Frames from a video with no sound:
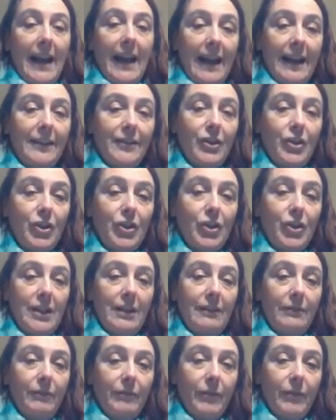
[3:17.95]
has a
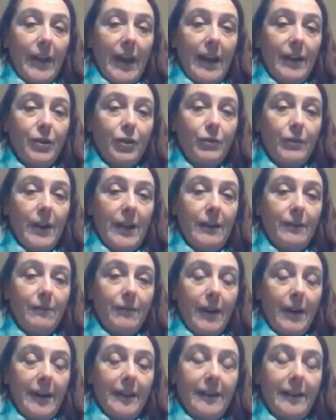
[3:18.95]
gene for that trait
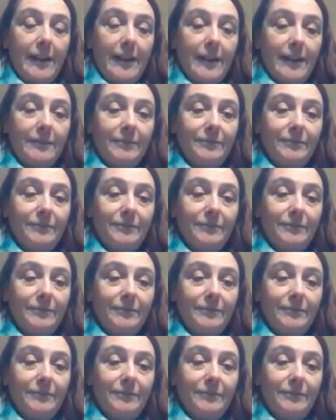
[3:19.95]
right there.